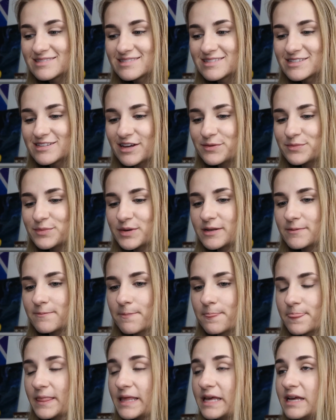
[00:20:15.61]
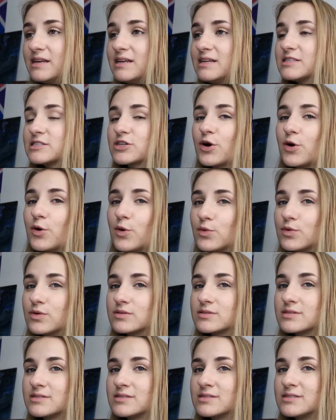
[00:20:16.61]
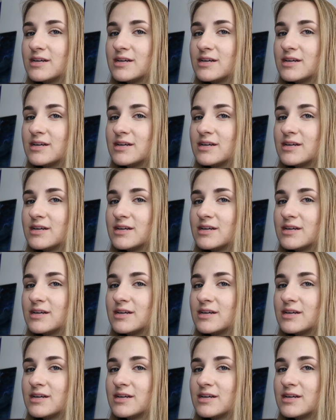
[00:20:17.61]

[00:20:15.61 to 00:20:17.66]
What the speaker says: So I went. And it's cold.